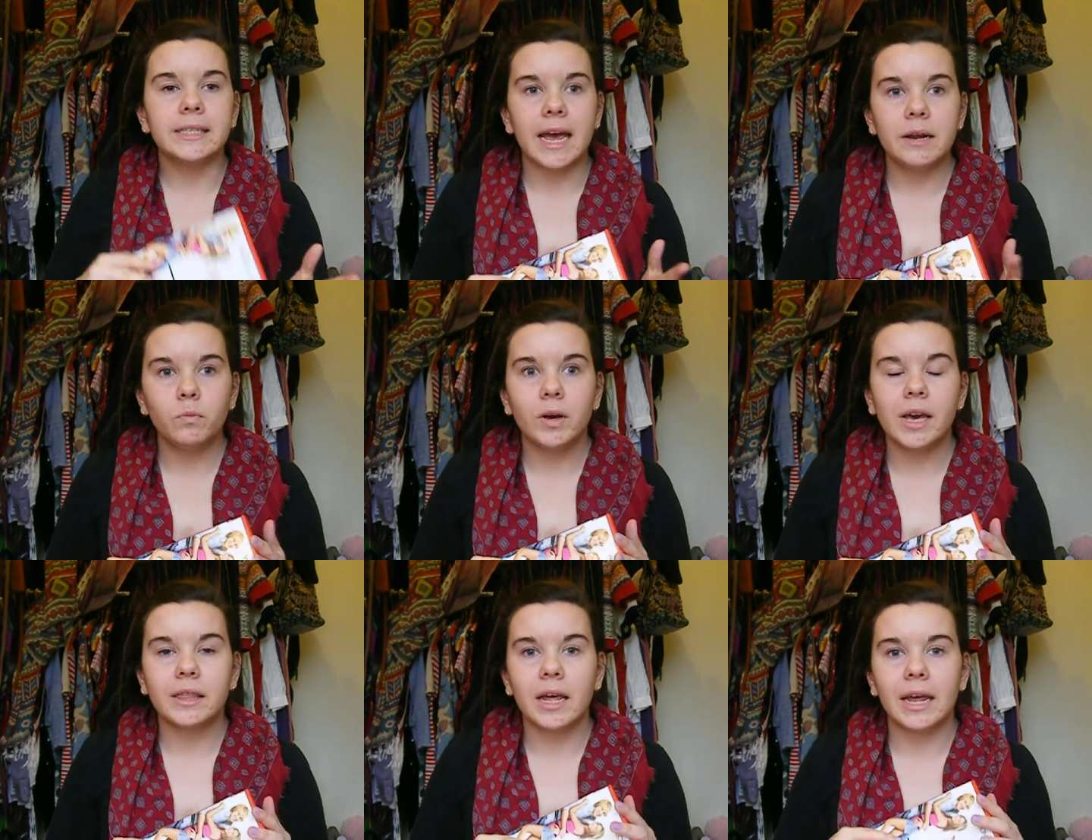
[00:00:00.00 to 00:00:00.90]
Same
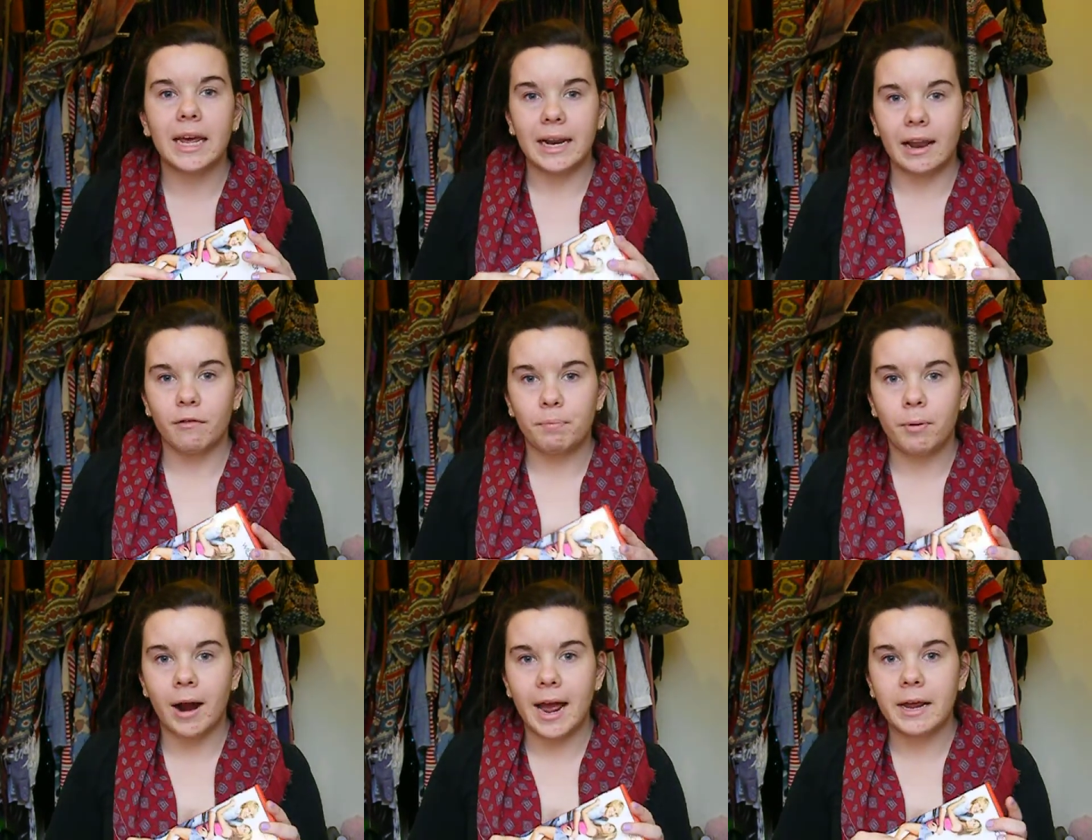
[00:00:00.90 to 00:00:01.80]
with Eat, Love,
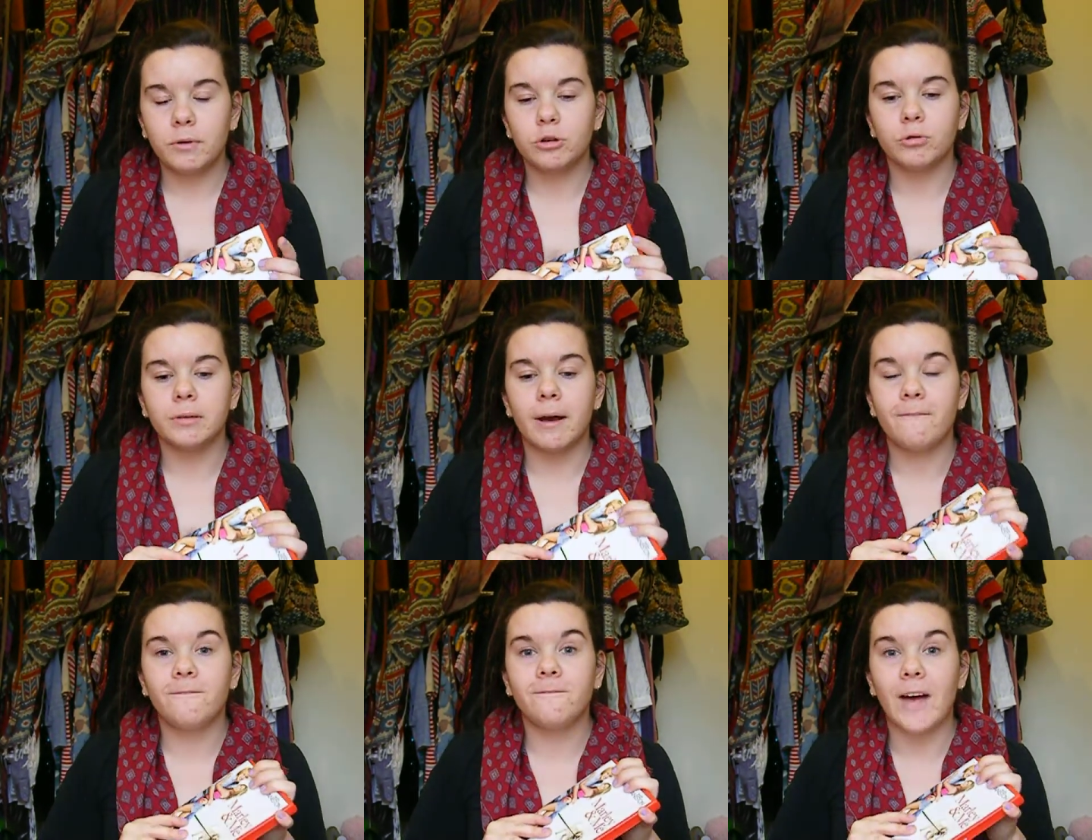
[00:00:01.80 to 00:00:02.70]
Pray, which was
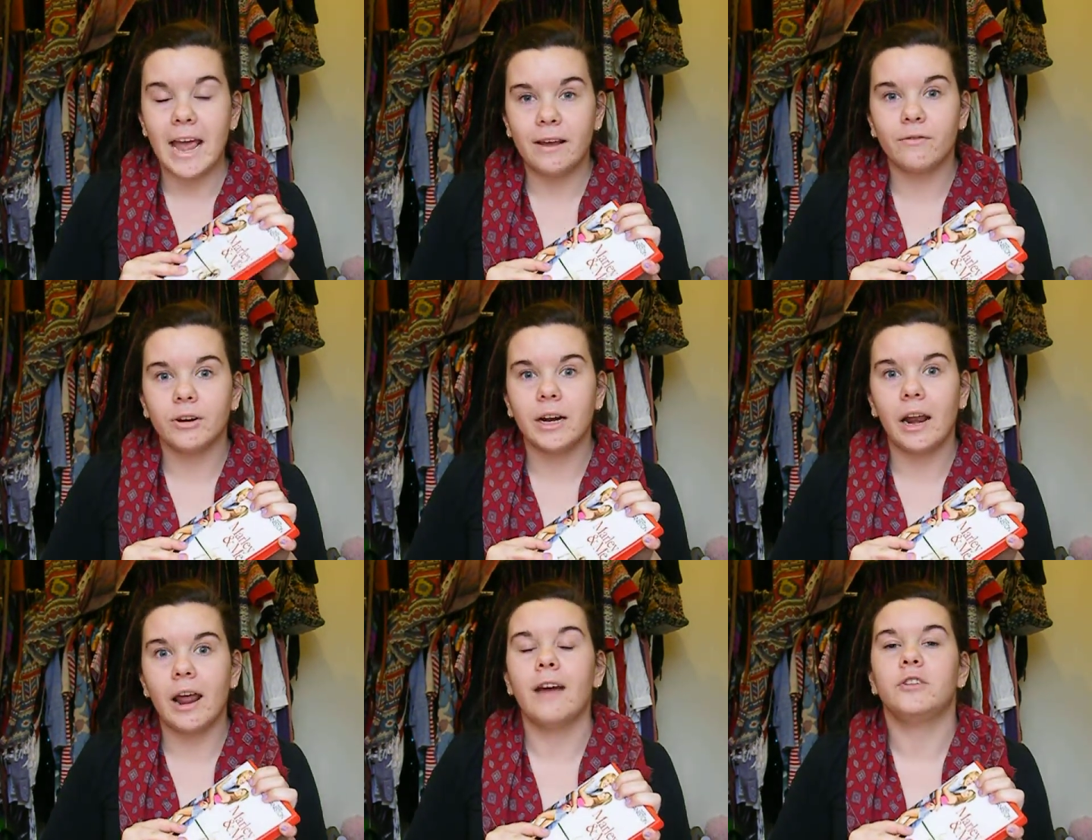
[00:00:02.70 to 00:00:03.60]
my
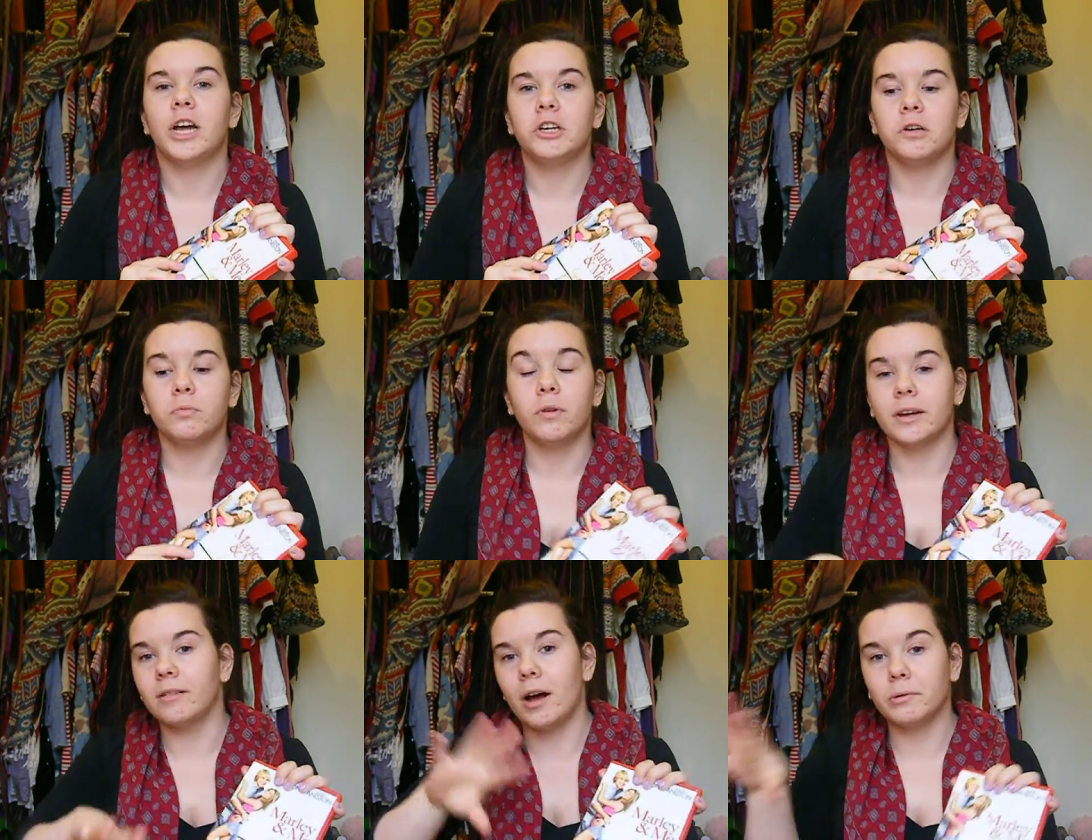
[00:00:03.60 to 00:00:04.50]
favourite life-changing
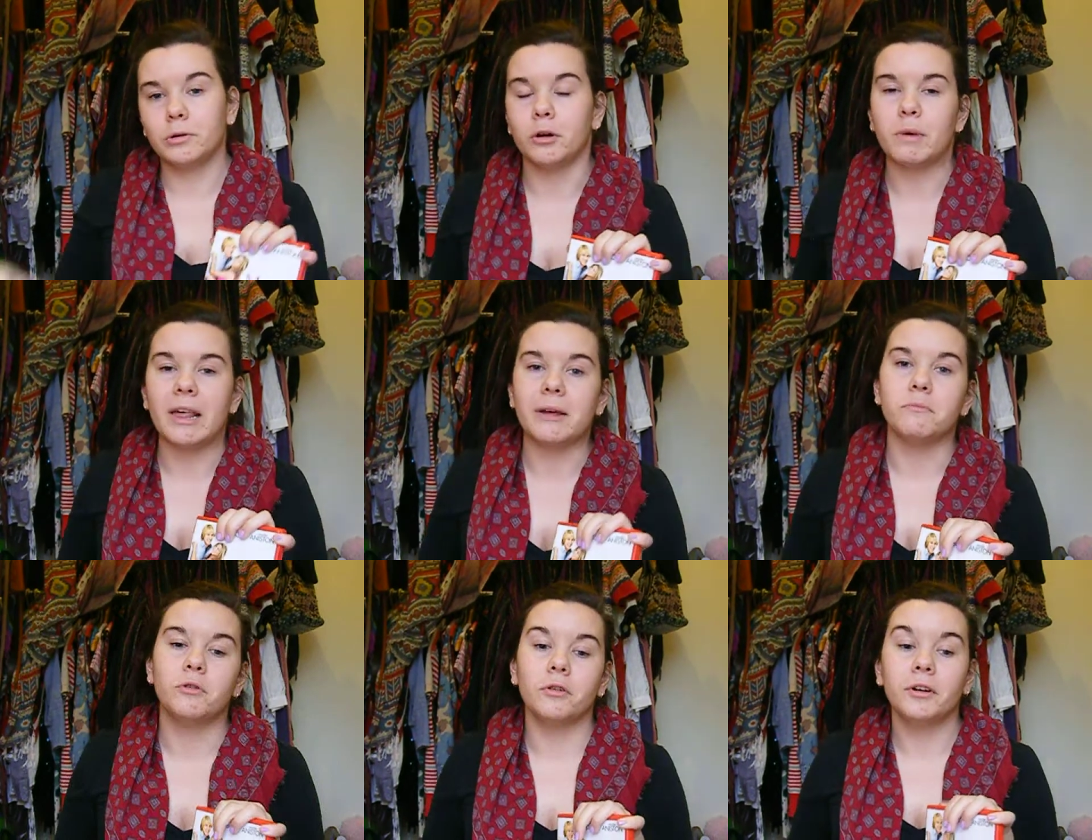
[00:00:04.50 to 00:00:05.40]
book, and I will talk about
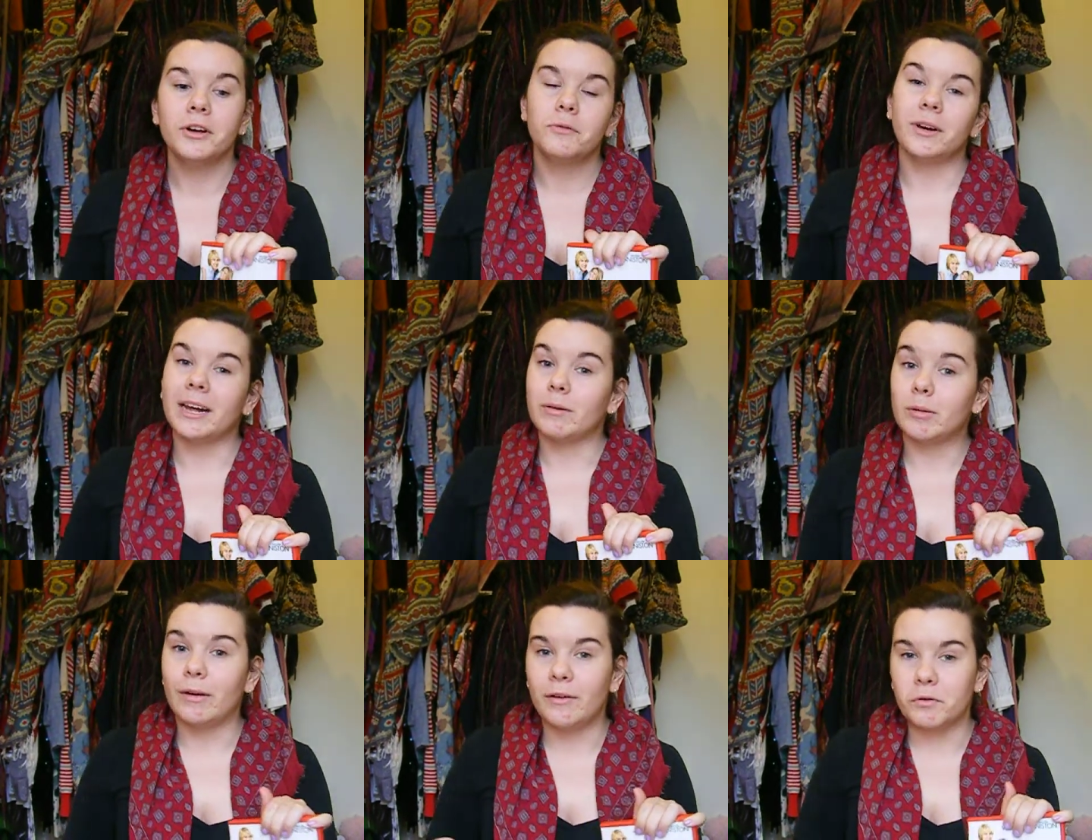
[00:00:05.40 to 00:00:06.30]
that more when it
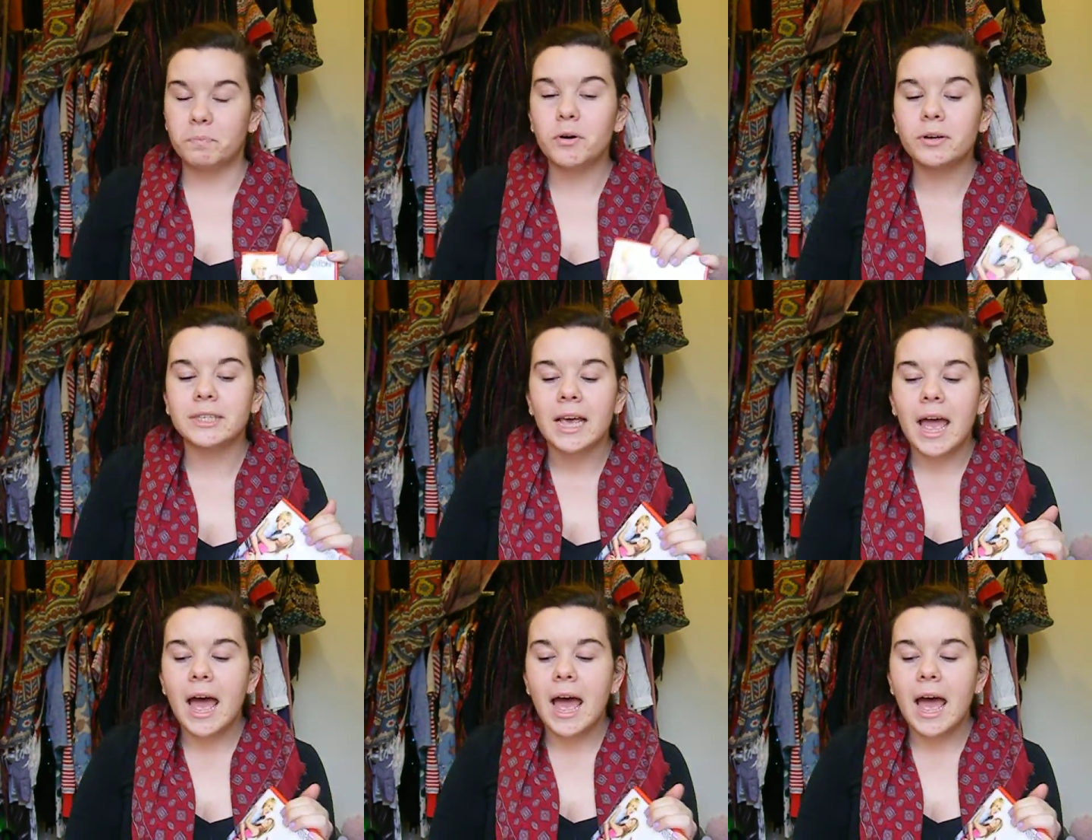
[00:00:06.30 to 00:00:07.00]
comes to my favourite books.